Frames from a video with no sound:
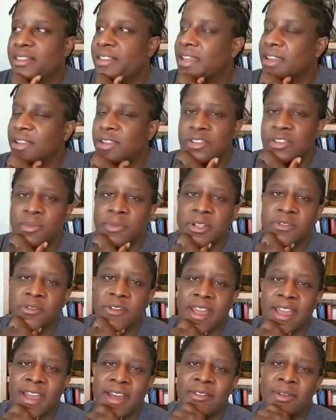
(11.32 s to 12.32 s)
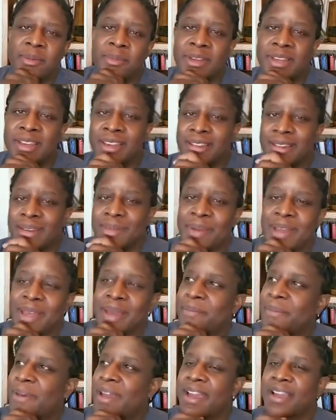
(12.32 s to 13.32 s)
oh, thank you so much for having me,
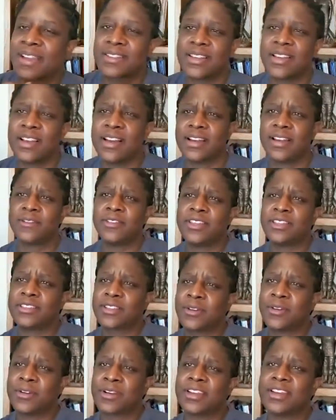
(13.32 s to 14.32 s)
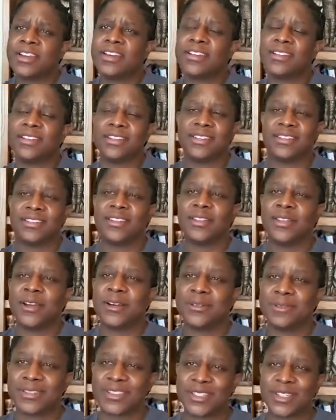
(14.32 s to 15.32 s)
Mad Max. Uh, everything's going good. You
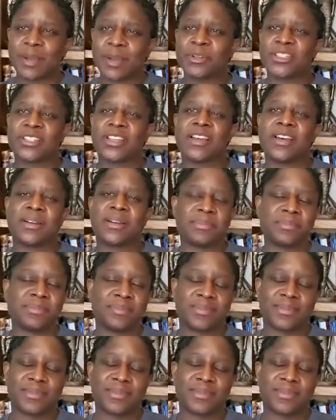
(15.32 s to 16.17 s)
know, summertime.